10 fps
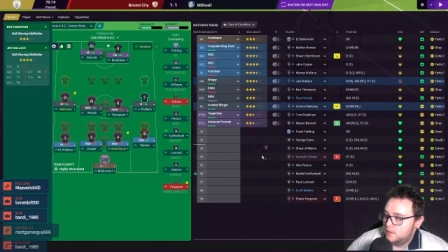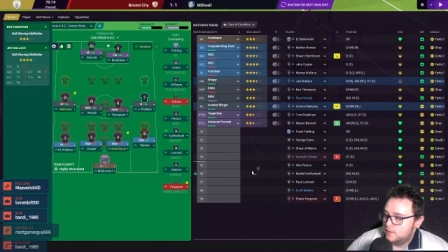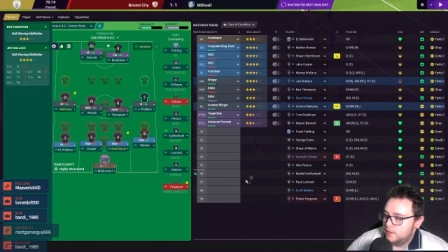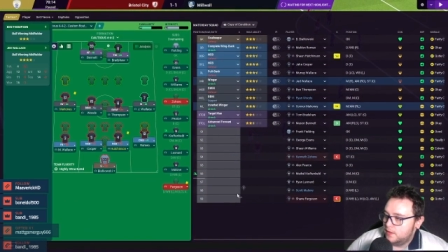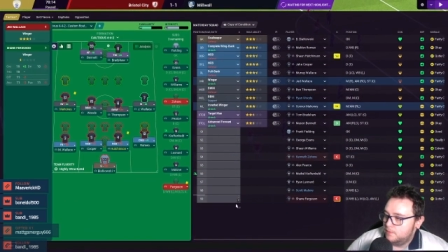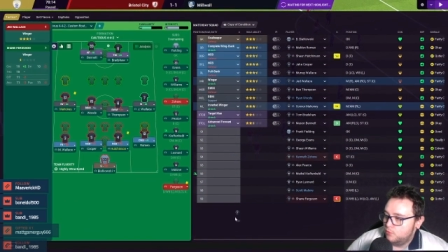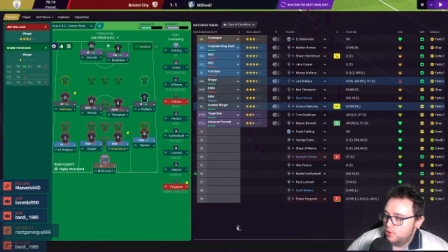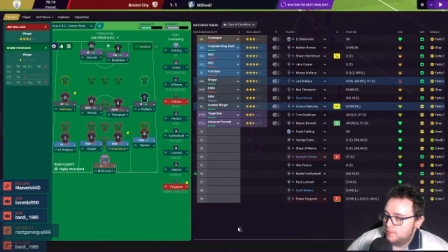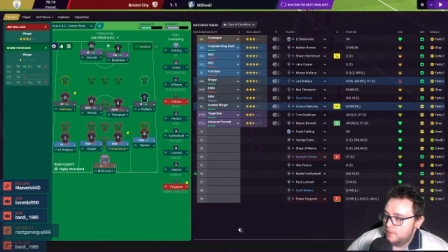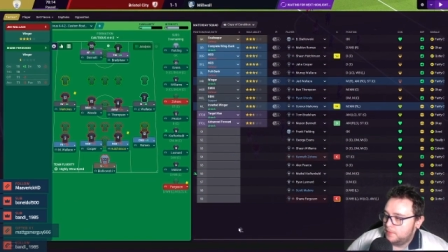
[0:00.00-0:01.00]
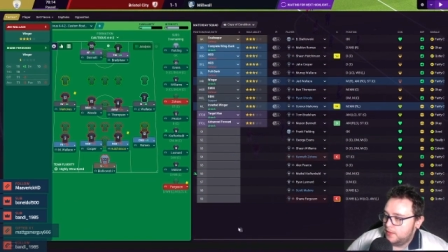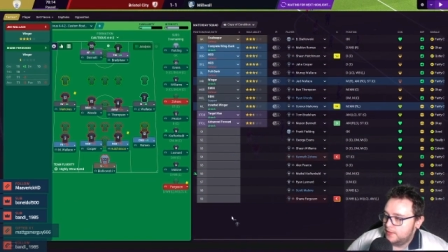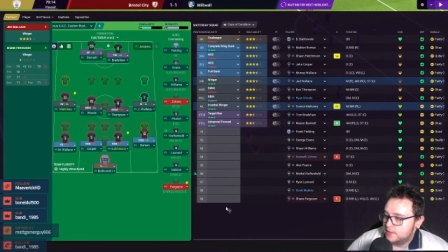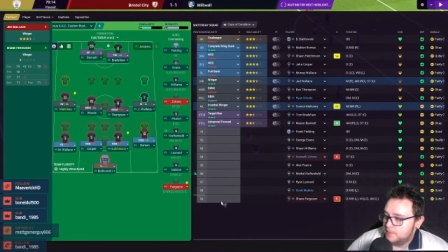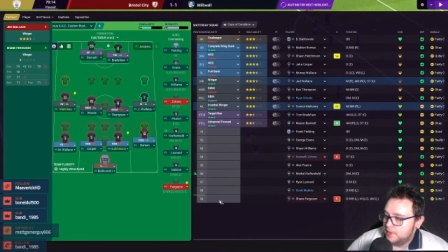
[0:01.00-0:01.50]
I think I'm running my
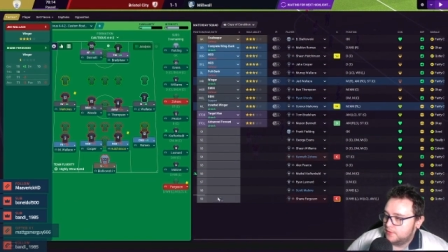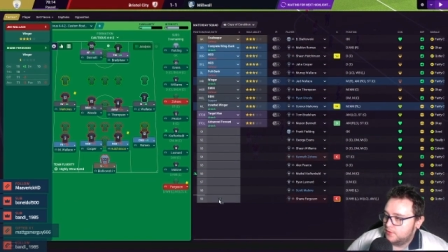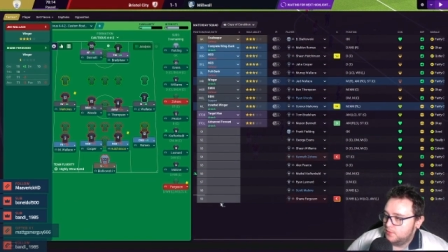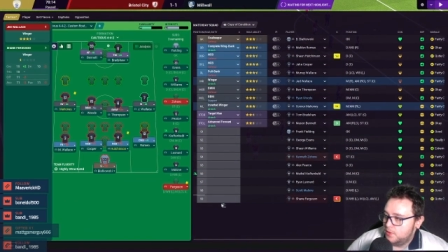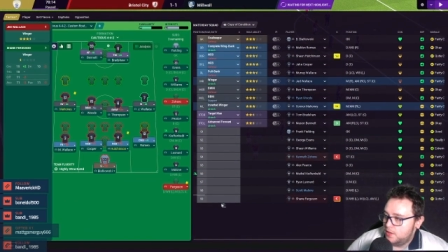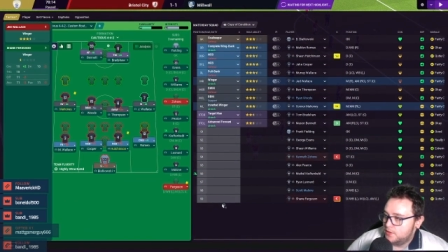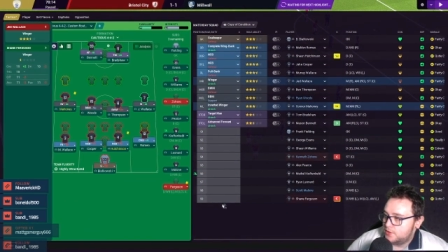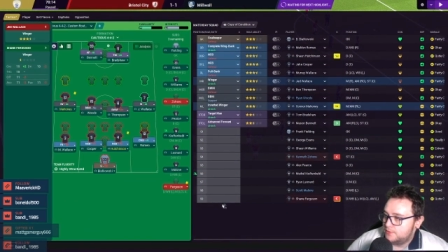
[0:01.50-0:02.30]
players a bit too hot.